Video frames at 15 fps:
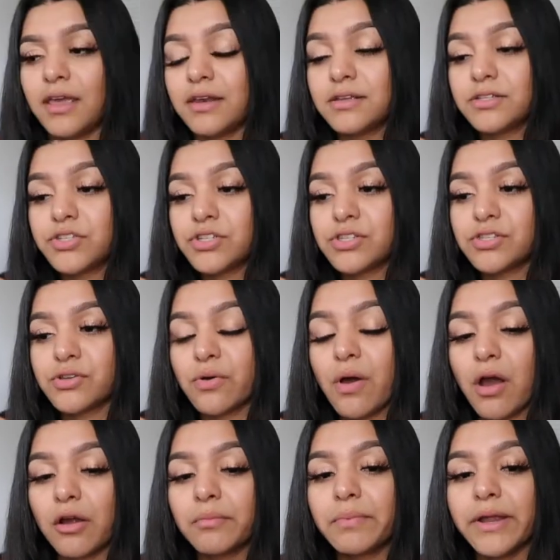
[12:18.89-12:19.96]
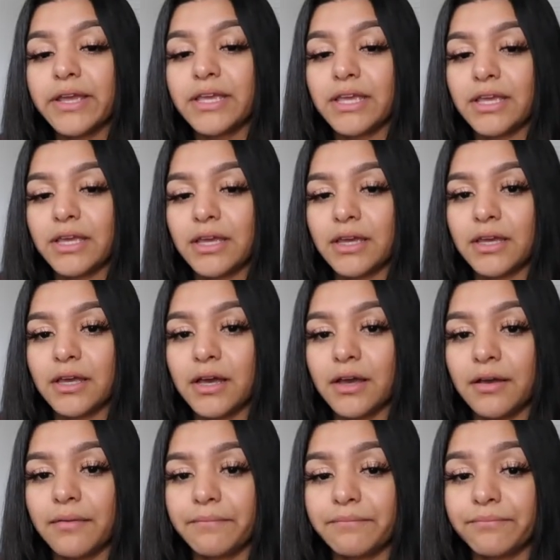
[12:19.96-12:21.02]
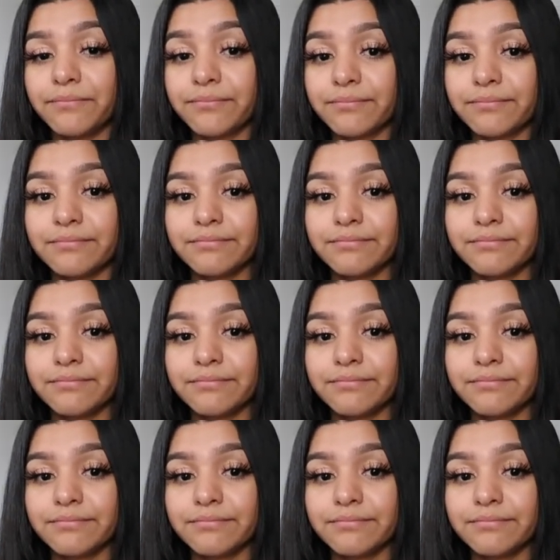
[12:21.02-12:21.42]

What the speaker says: It is just so heartbreaking